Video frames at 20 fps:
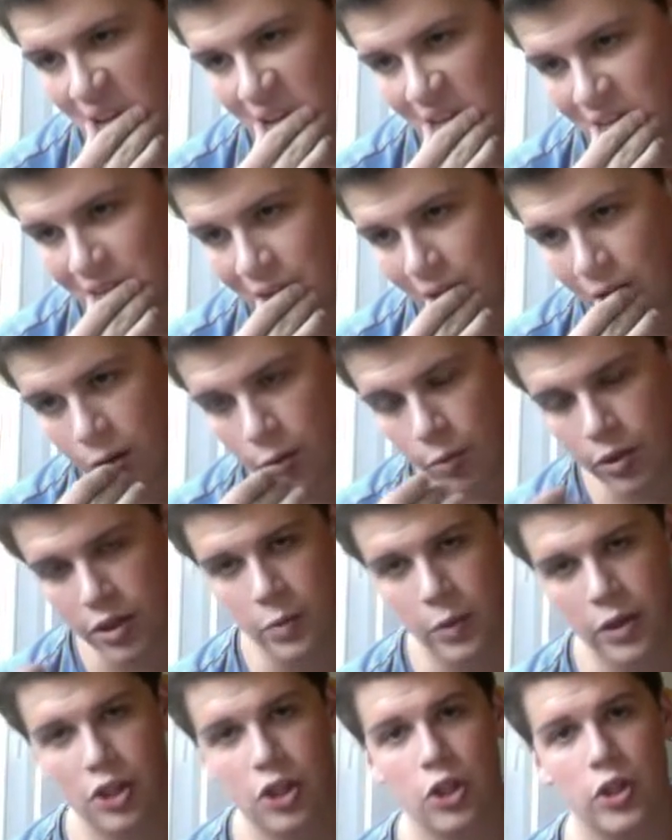So we
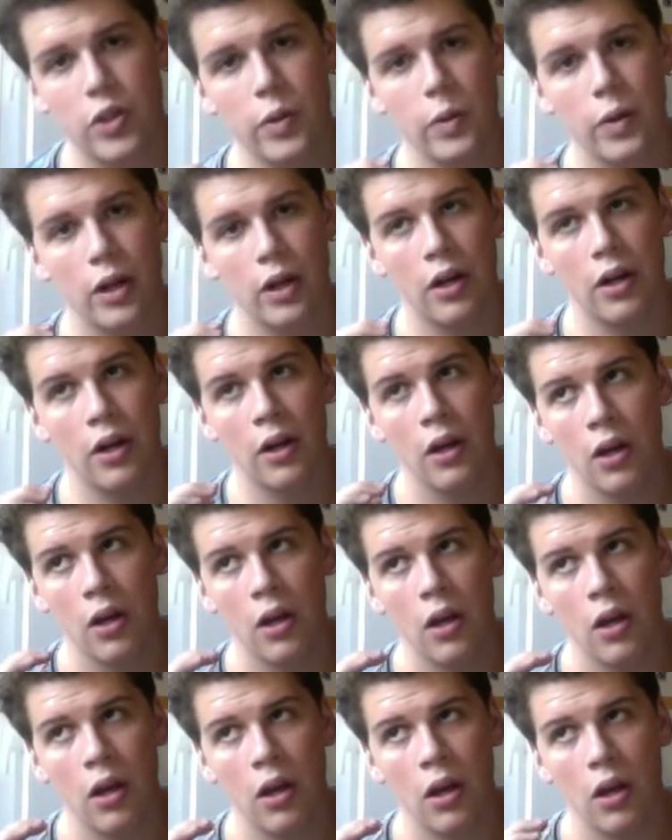switched to a
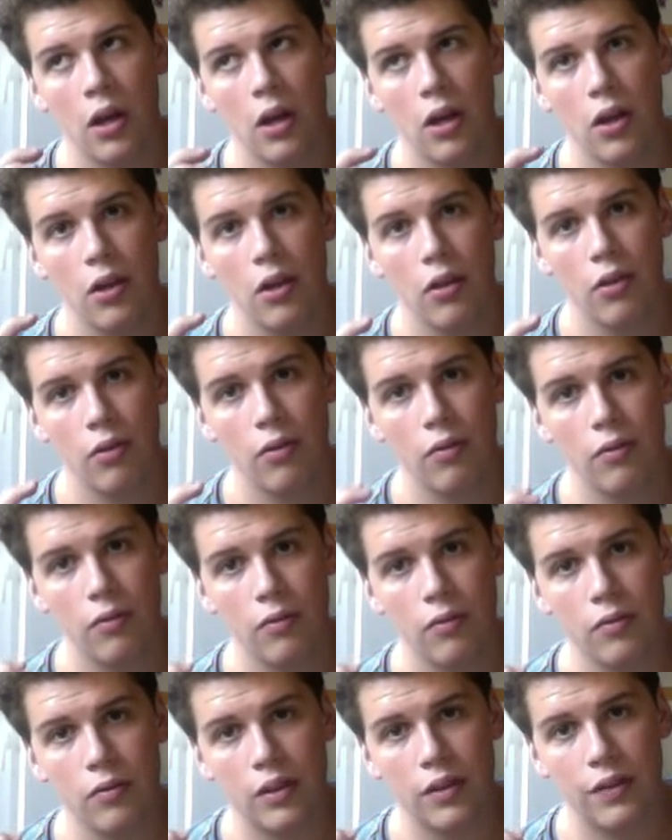
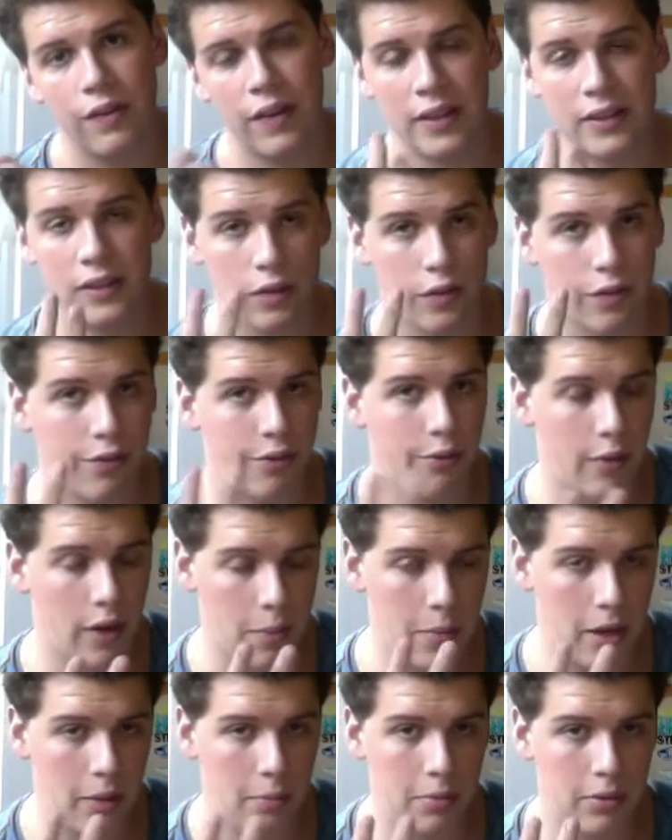defence of
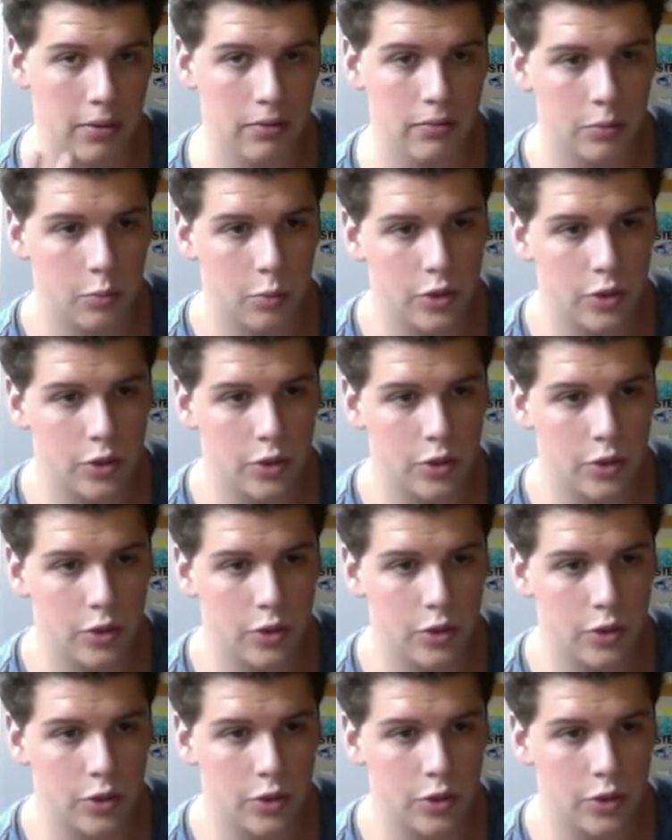3 people.